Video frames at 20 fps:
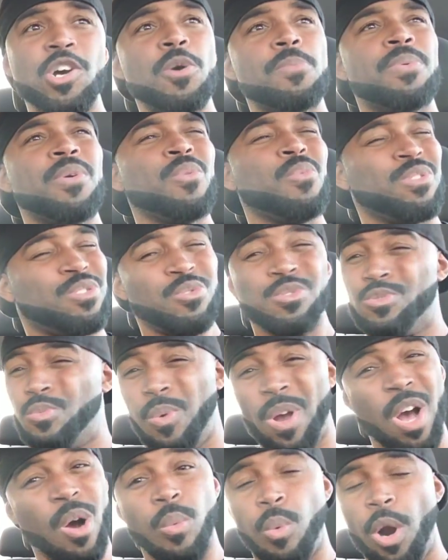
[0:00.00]
Cooper, which
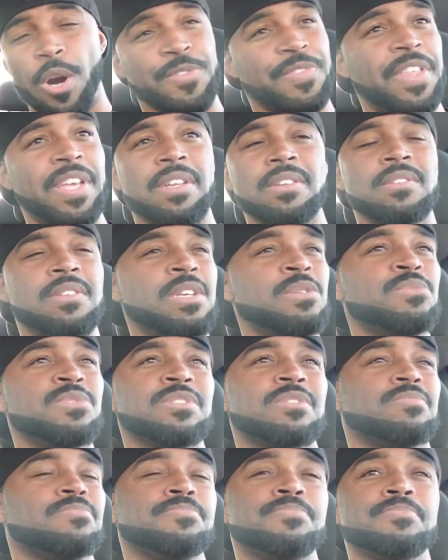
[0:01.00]
was well worth it. He
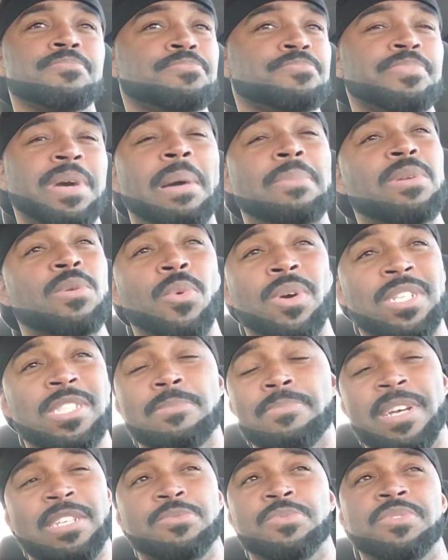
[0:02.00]
was probably one
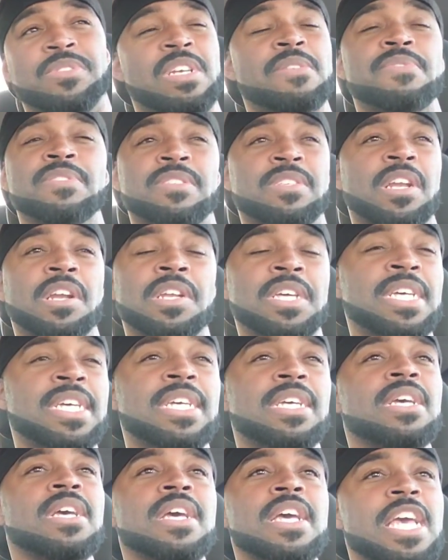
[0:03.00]
of the best receivers in the
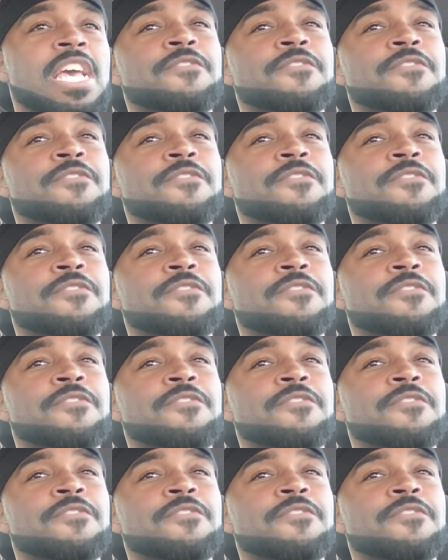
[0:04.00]
league.